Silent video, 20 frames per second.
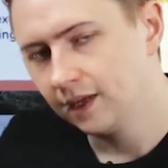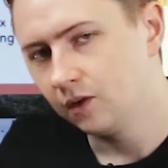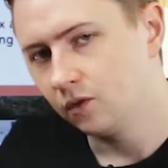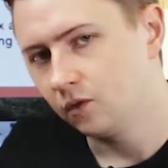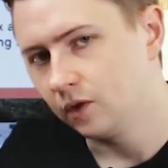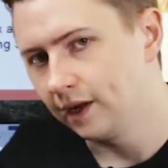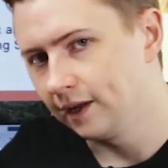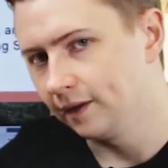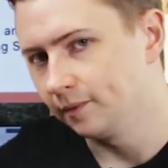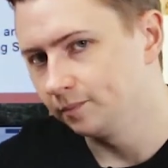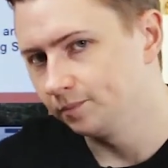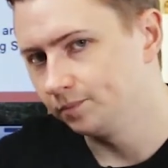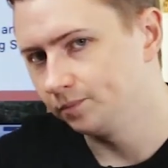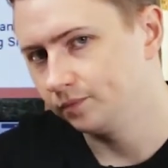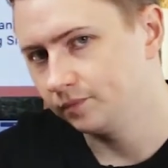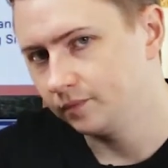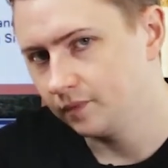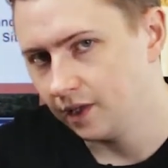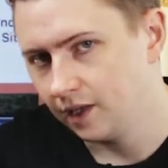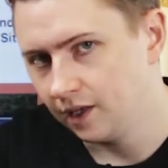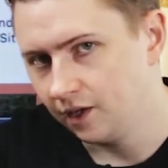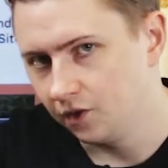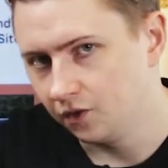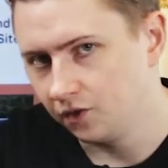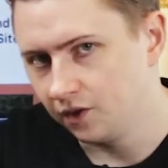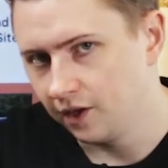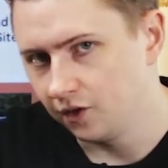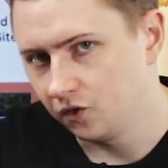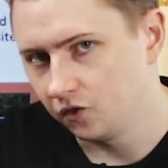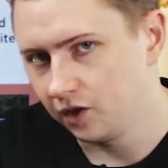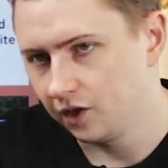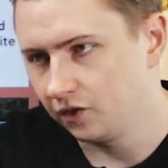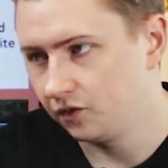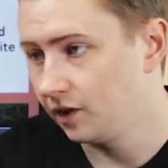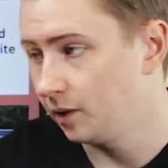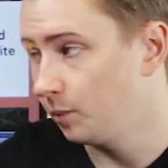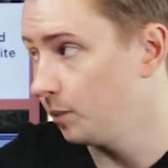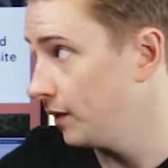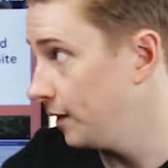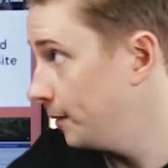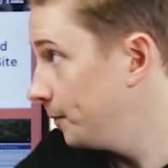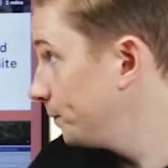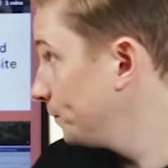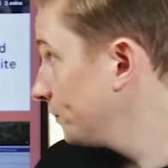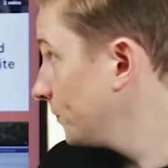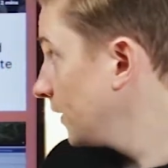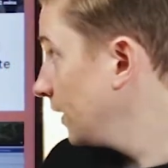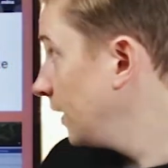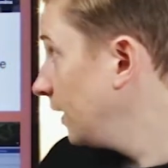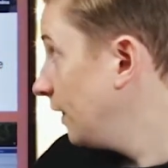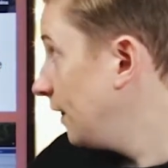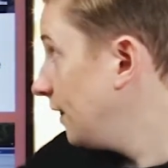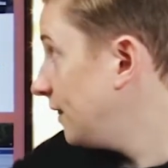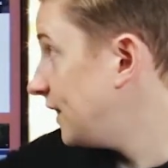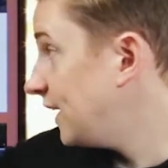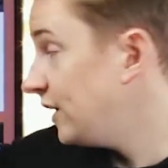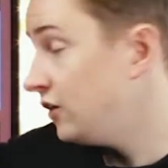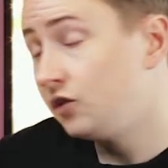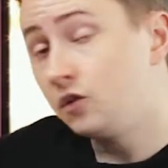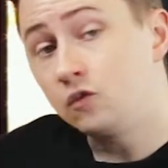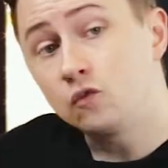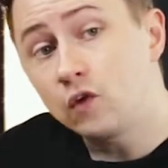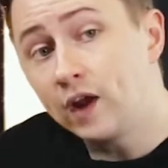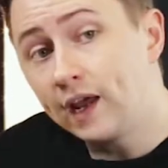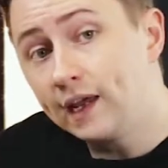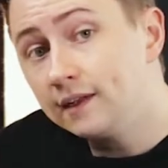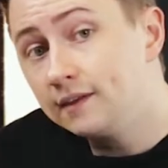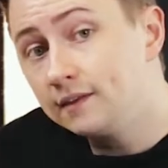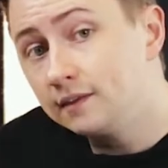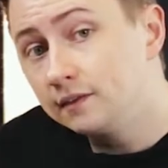Right, here's the interesting bit. Things in red,